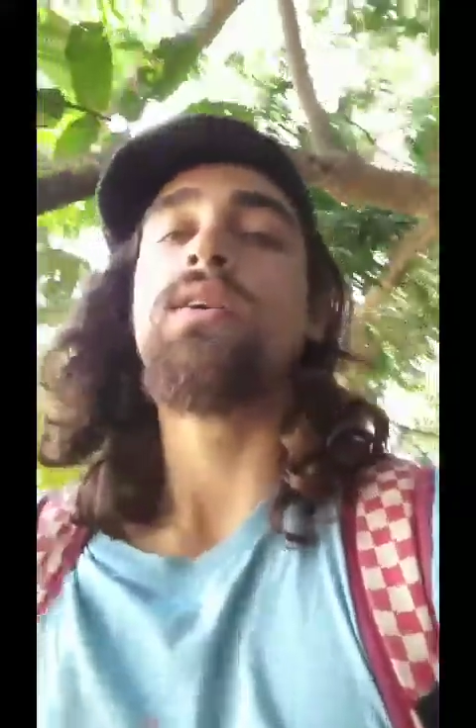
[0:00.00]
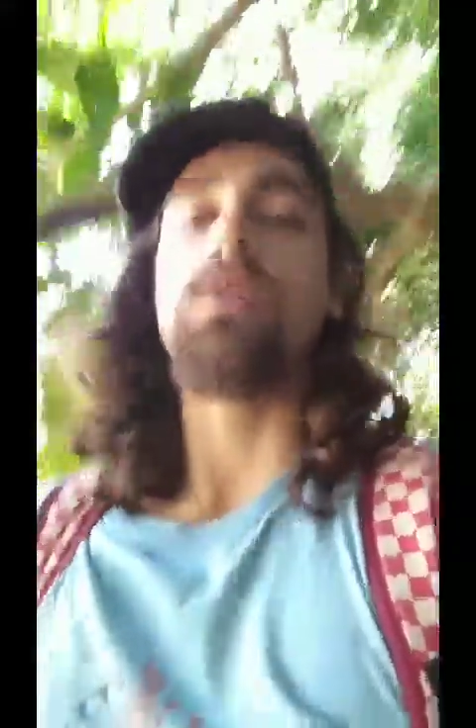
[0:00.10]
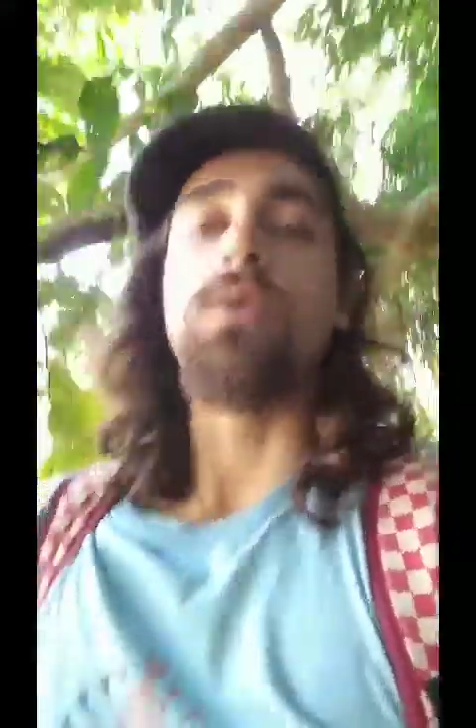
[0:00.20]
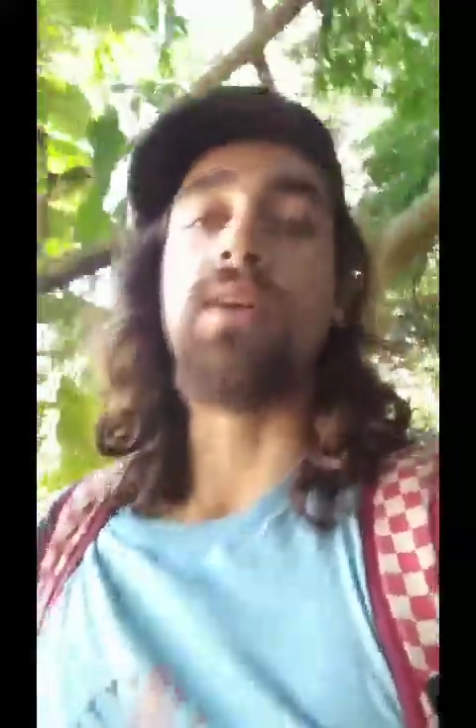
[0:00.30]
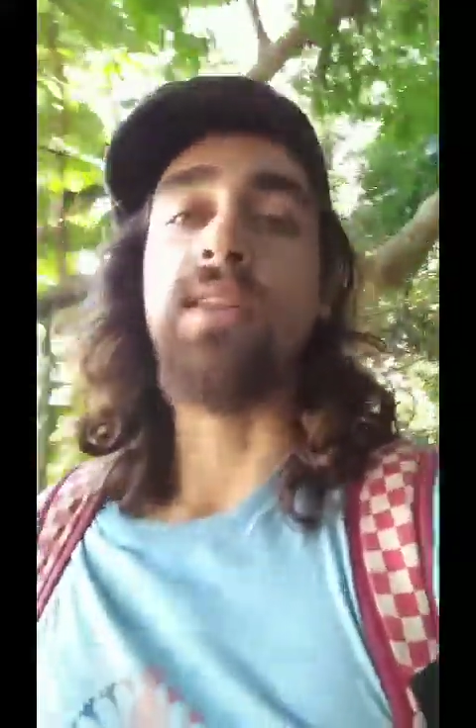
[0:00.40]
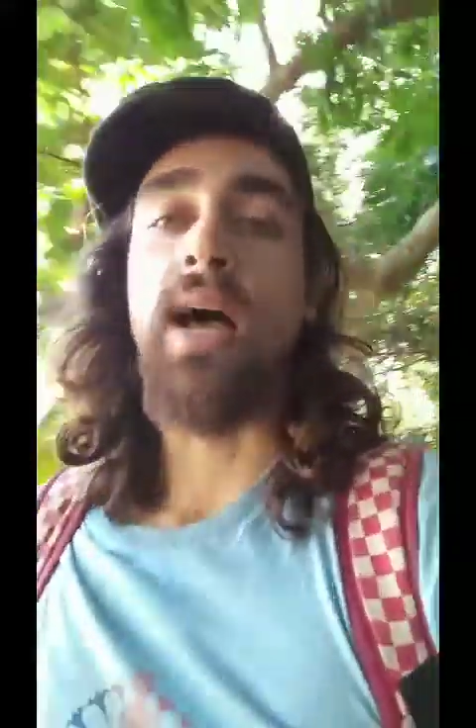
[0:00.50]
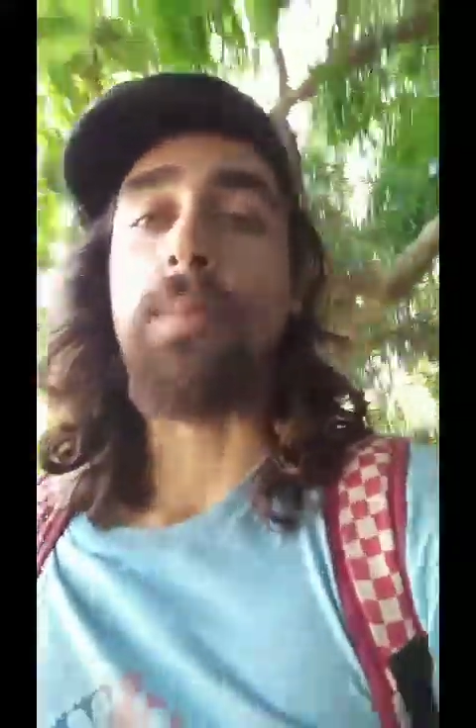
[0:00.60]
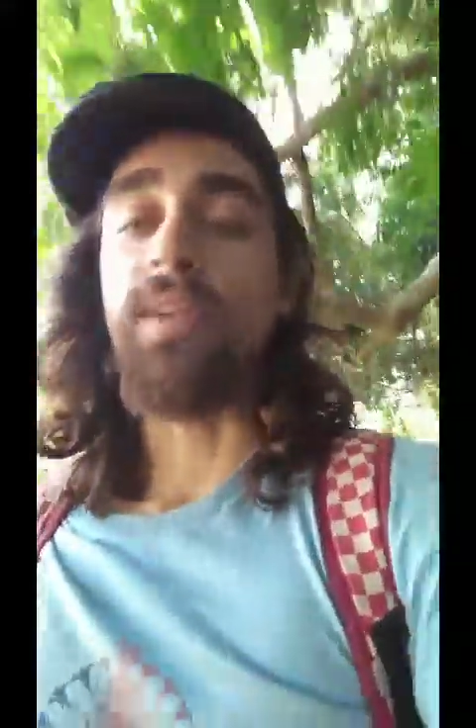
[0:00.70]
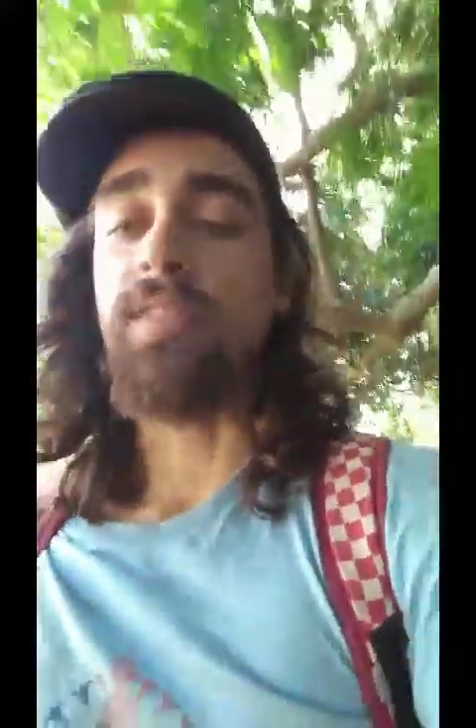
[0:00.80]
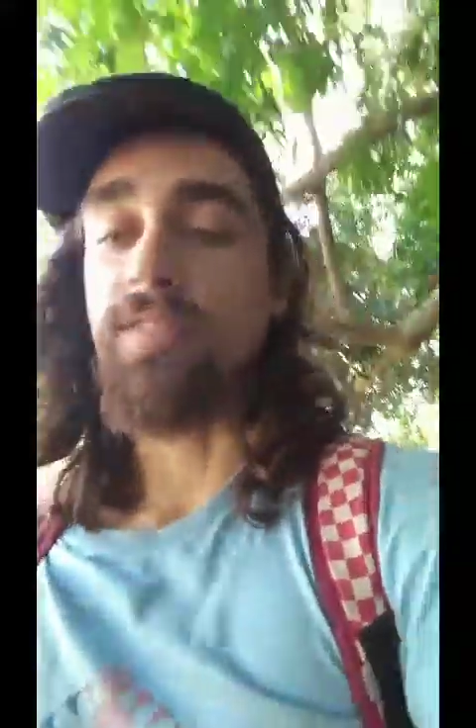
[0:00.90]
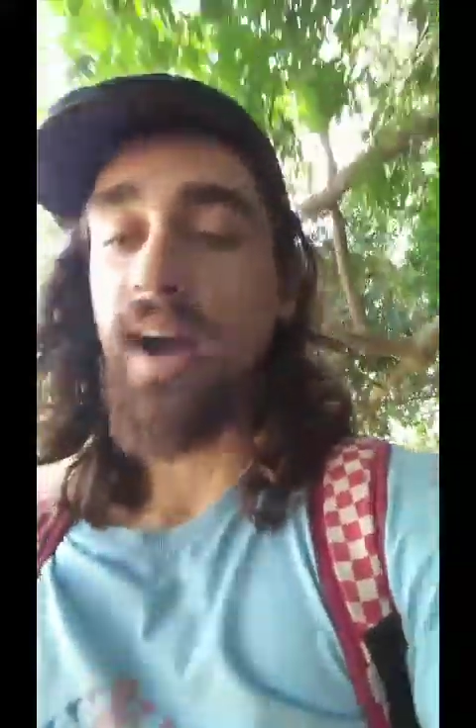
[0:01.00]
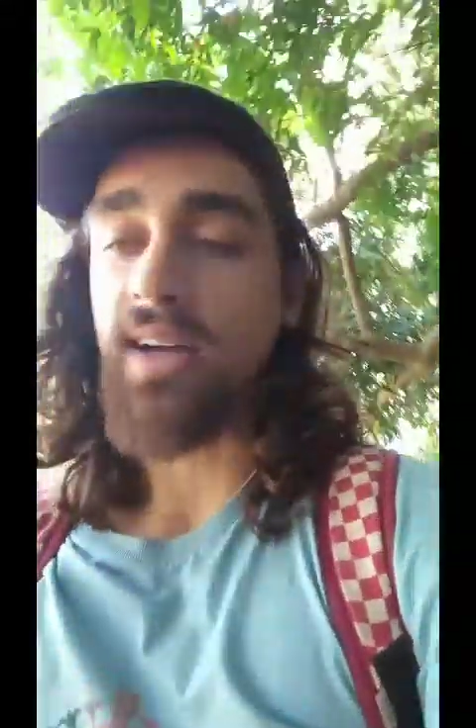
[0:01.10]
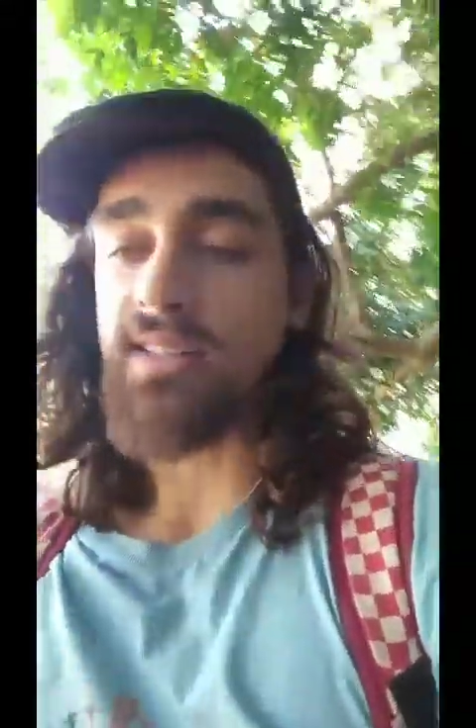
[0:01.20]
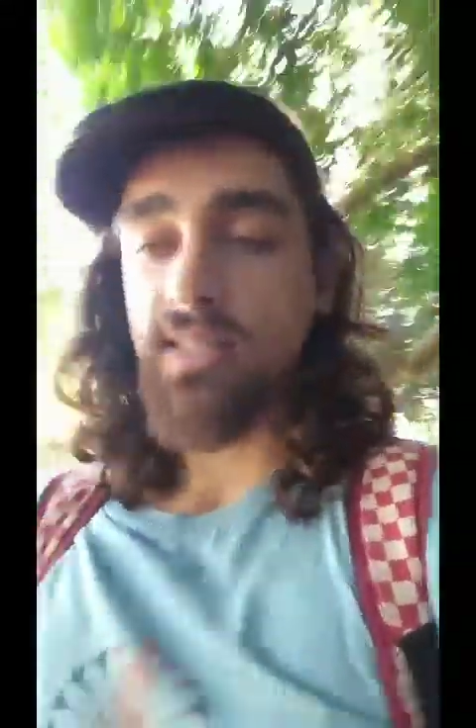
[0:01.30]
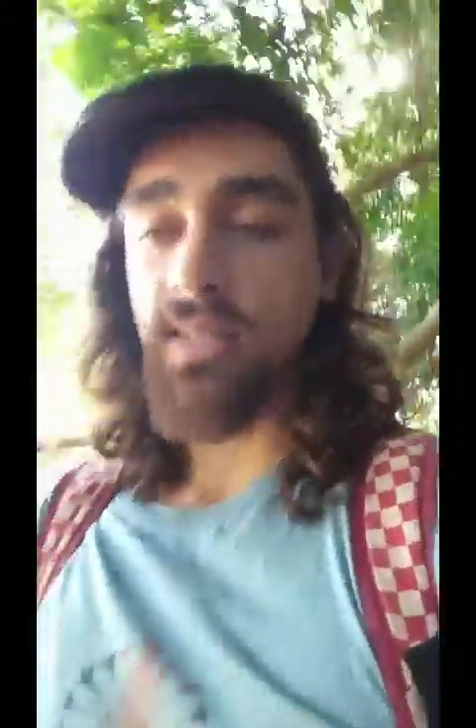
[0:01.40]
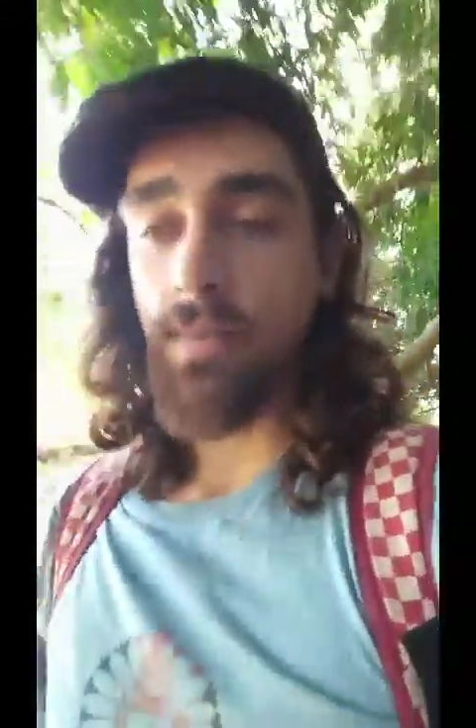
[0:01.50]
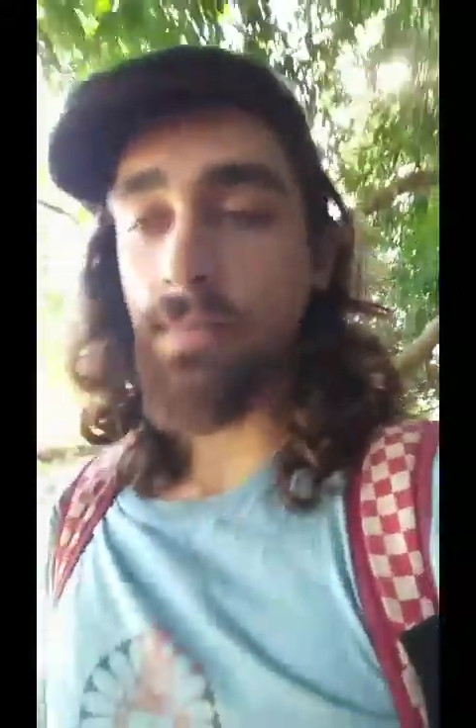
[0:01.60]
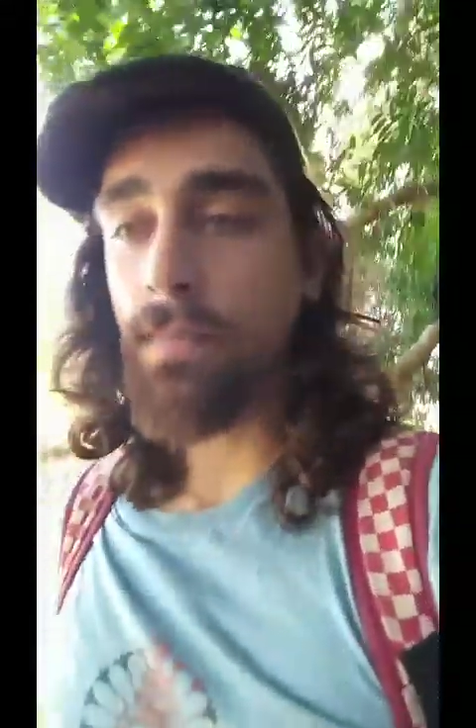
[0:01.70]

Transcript: or whether that be fats